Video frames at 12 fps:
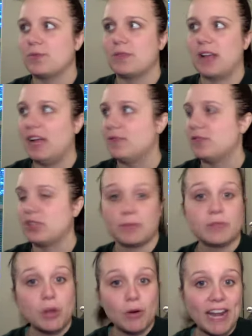I'm
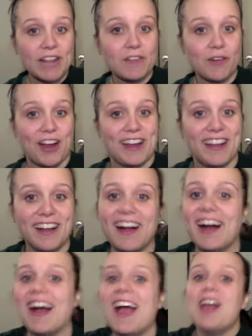so ready for it.
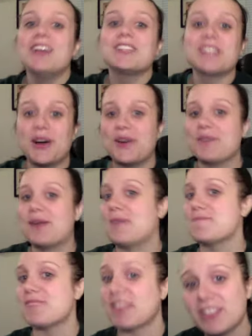So
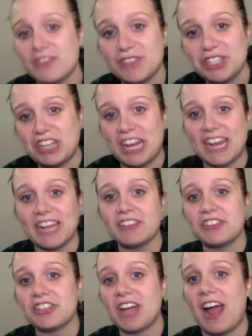nothing's really
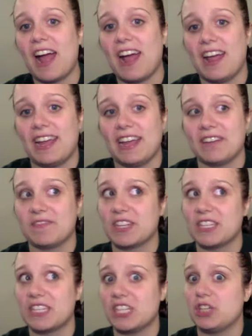changed. I have
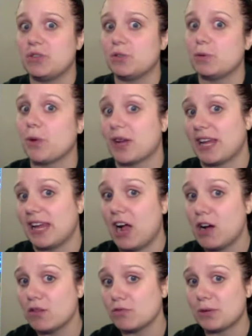continued to be working
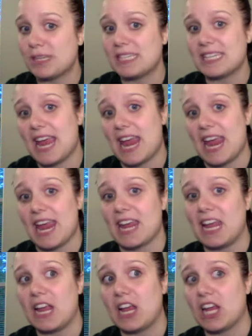out twice a
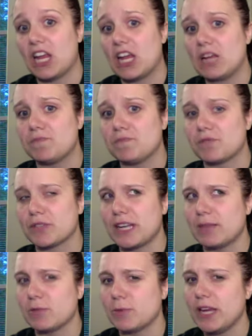day, 3
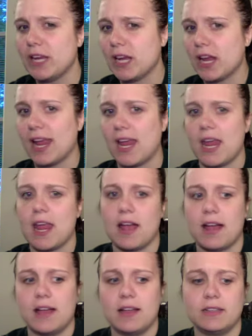times a week,
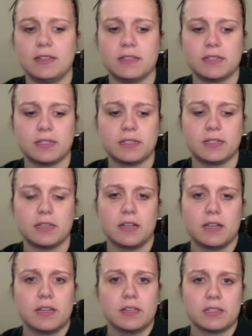and
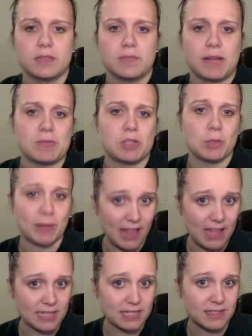sometimes a little bit less.